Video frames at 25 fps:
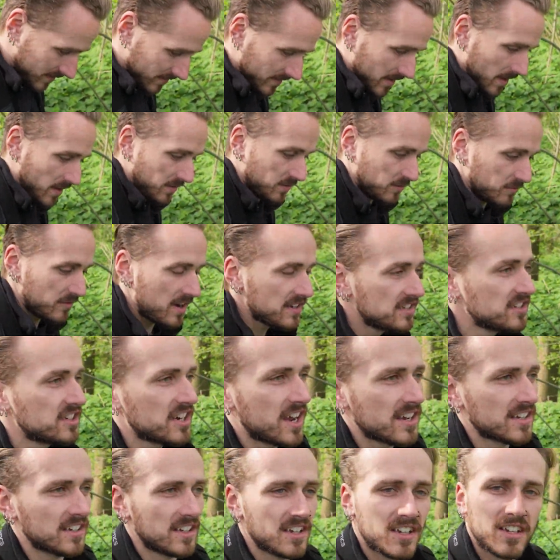There's a red
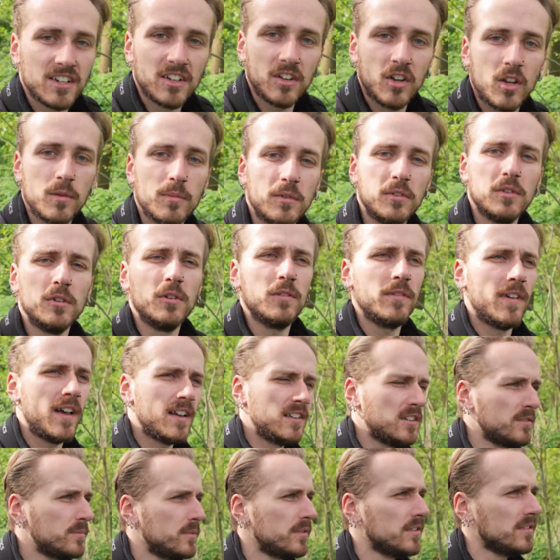shank up the north
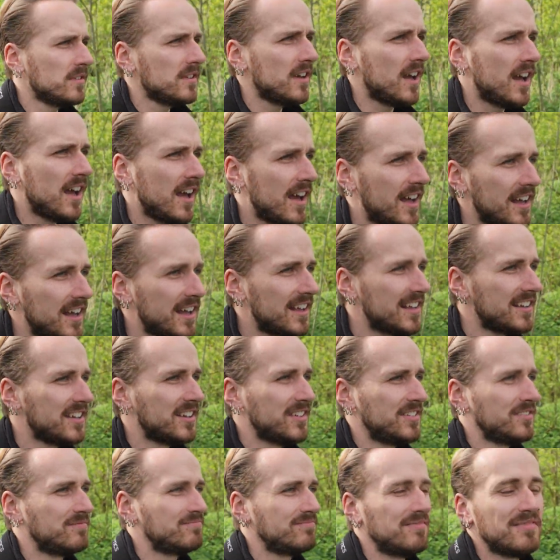end,
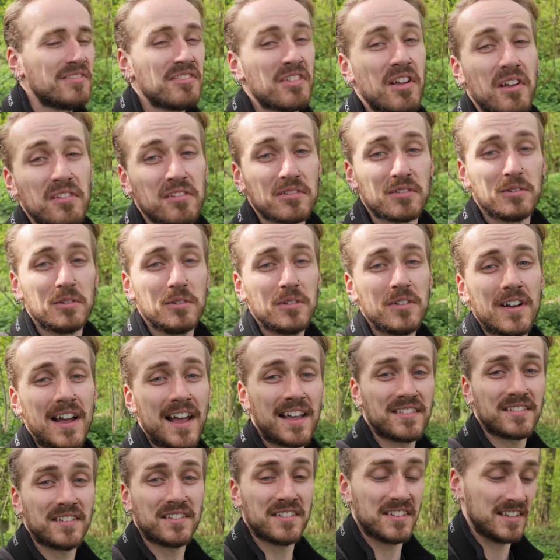but sod's law,
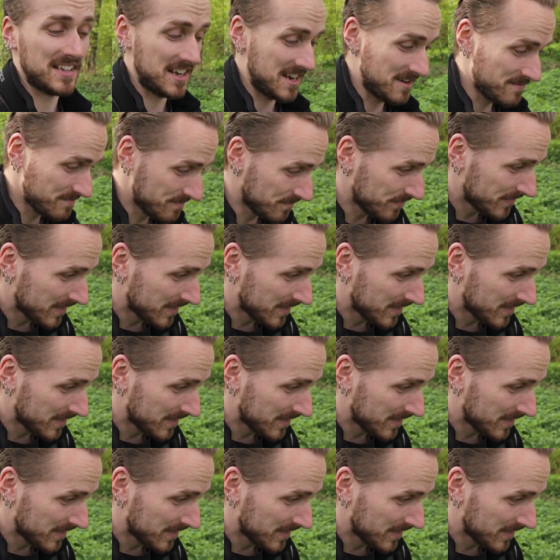as is today.